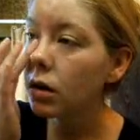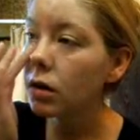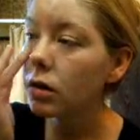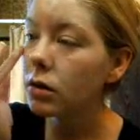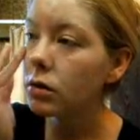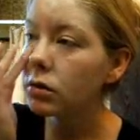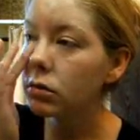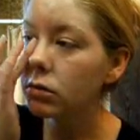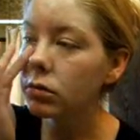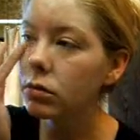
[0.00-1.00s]

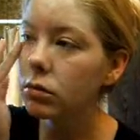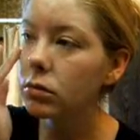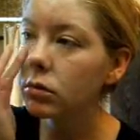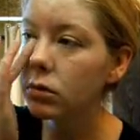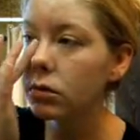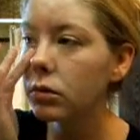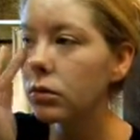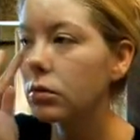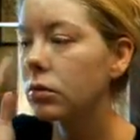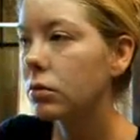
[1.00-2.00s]

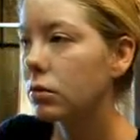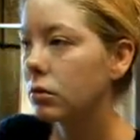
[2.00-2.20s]
(silence)